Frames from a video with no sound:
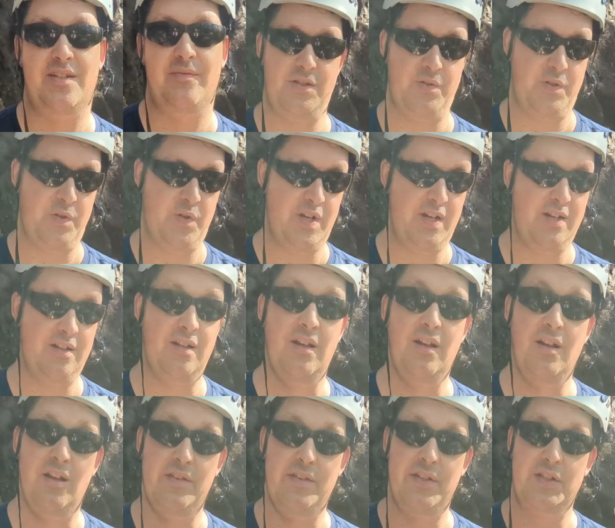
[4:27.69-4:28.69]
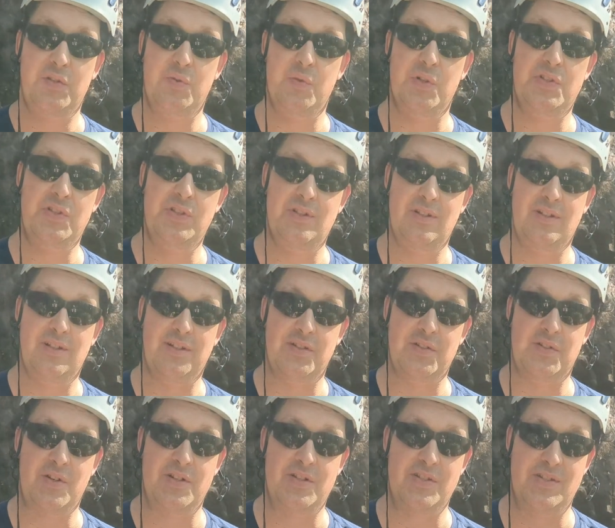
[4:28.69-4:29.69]
So anyway, thanks for watching. I'll
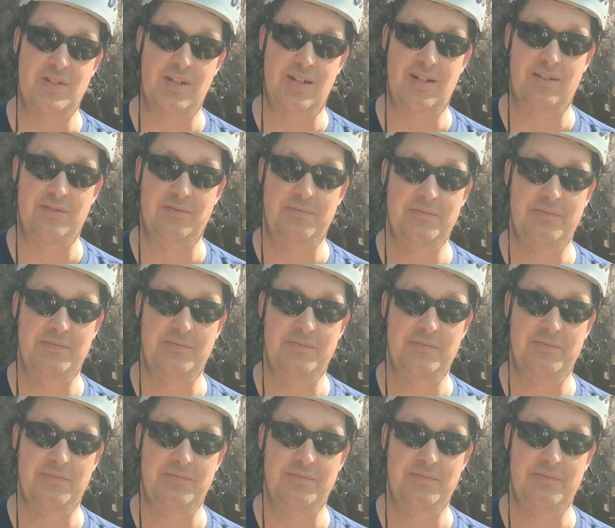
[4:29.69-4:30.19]
scratch you later.